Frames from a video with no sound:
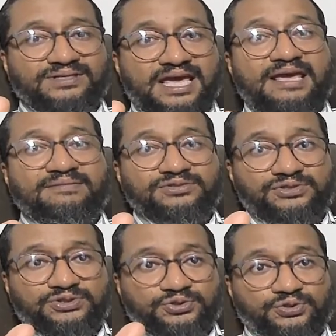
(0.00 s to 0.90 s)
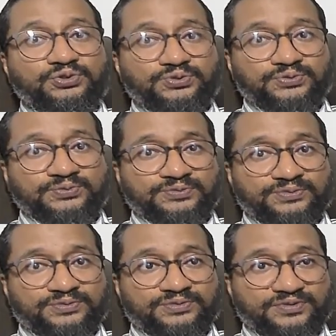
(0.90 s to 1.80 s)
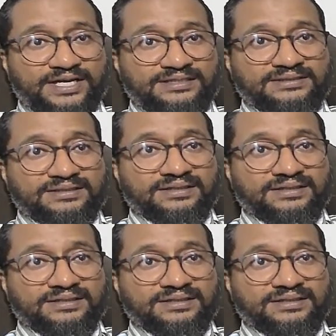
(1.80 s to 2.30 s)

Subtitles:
came to do, right?